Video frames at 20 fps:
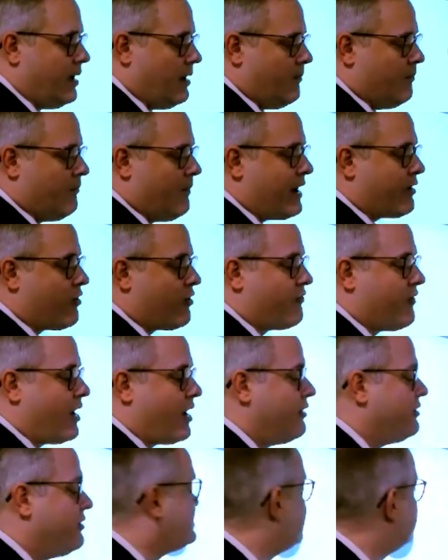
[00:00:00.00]

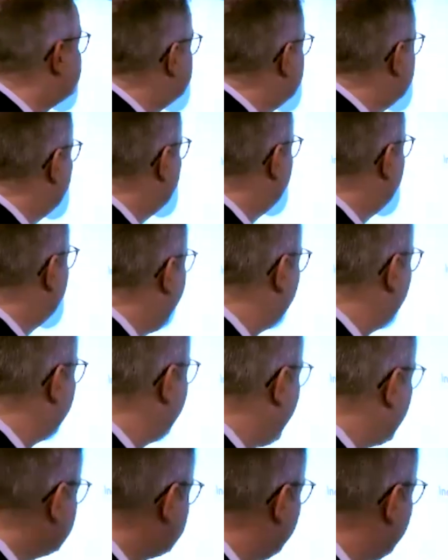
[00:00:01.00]

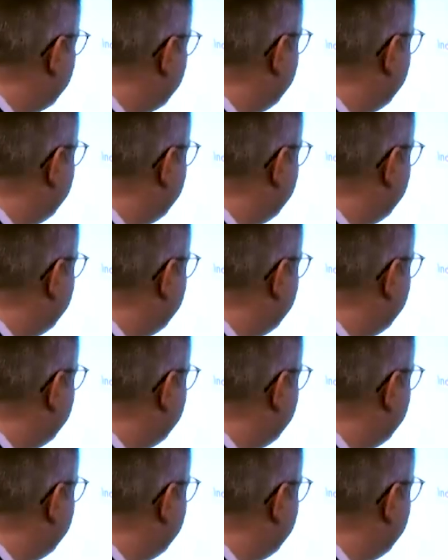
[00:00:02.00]
microvascular